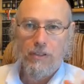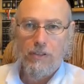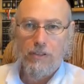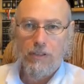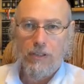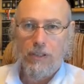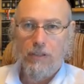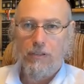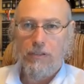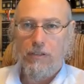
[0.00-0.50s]

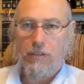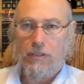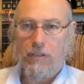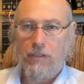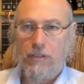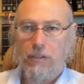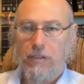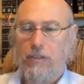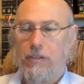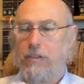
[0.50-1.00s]
Okay?
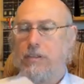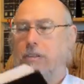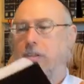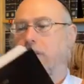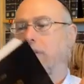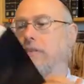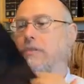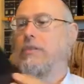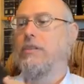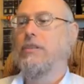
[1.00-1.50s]

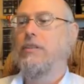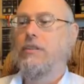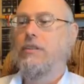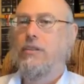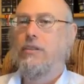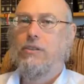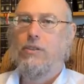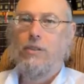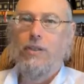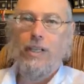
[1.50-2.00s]

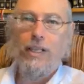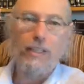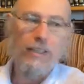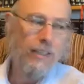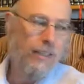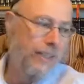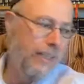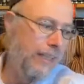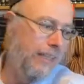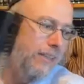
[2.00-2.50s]
So
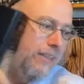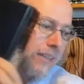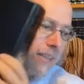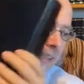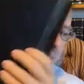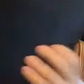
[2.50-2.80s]
that that's